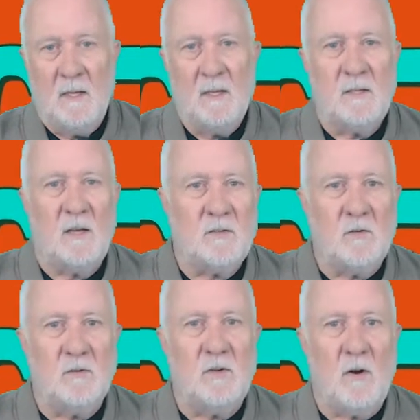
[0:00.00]
So it's a
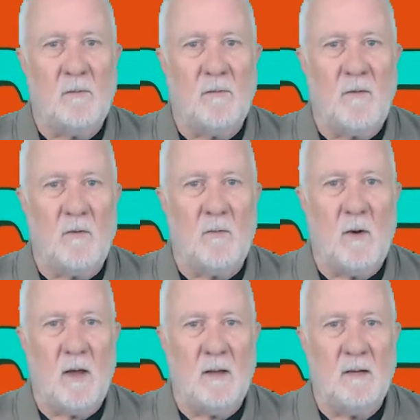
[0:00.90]
good time to find a
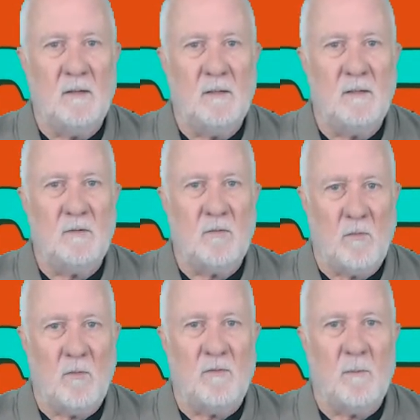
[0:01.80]
way to
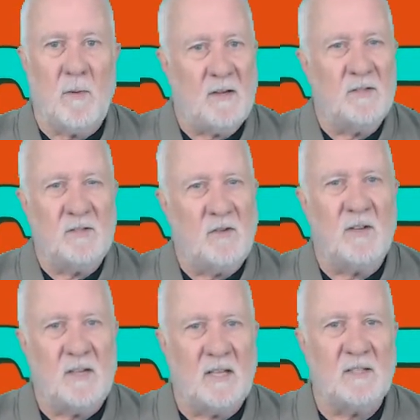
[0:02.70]
remove the button so that
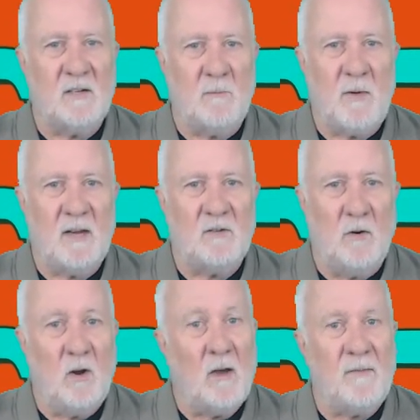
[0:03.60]
it doesn't impact your
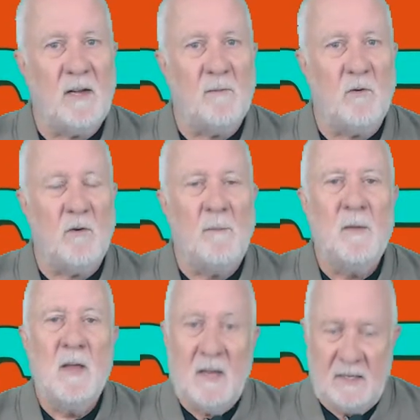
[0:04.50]
life anymore
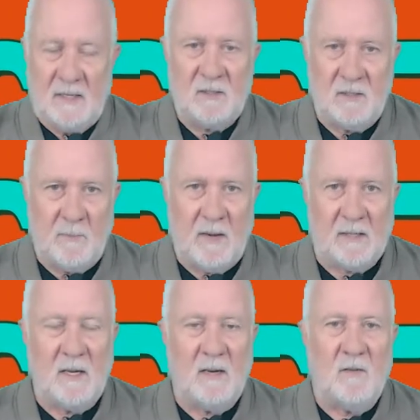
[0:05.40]
and doesn't affect
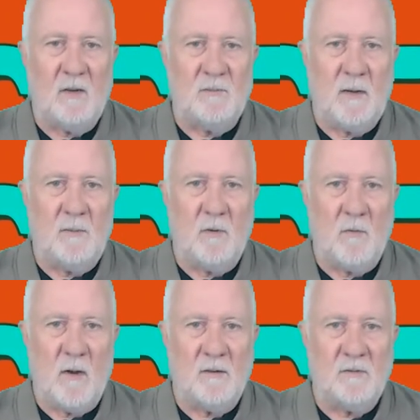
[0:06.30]
any of those people
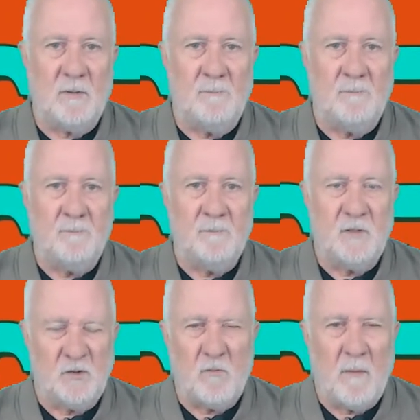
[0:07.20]
around you.
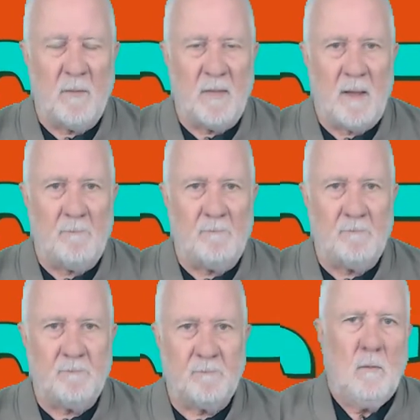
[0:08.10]
Just remember that.
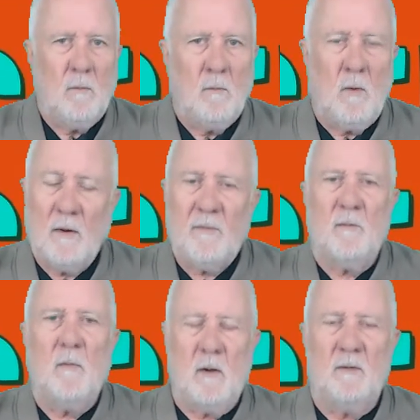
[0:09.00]
One of the
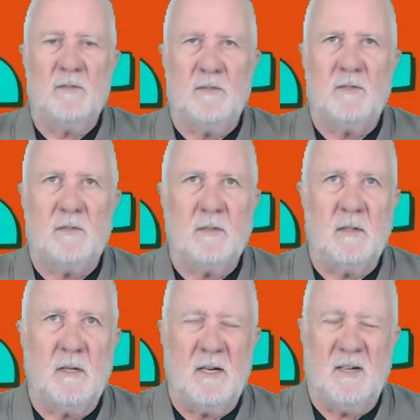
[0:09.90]
most
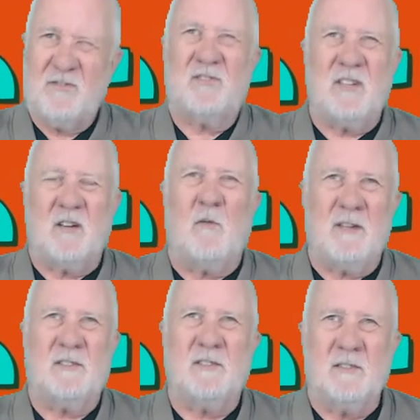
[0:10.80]
interesting
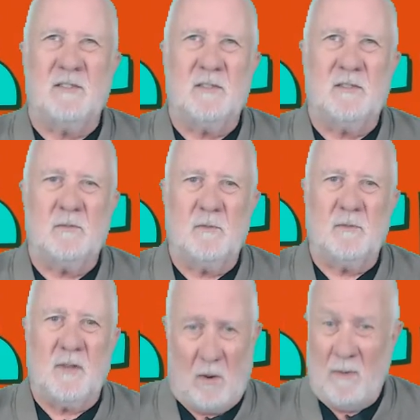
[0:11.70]
questions
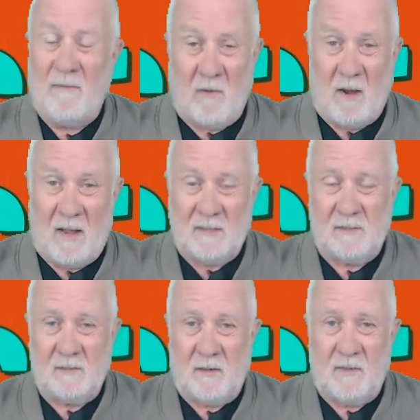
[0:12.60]
that I'm ever
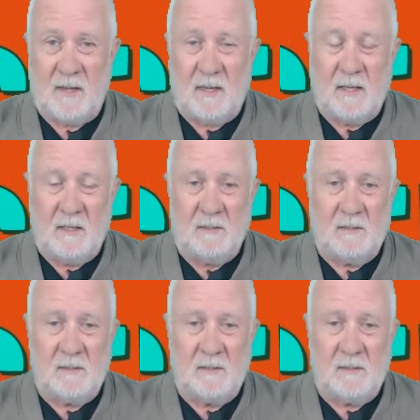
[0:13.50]
asked, I think, is